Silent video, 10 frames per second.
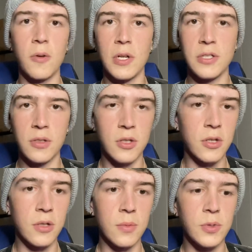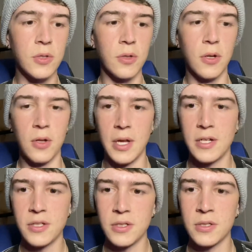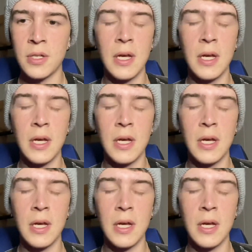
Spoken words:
rides on curbs or little ledges.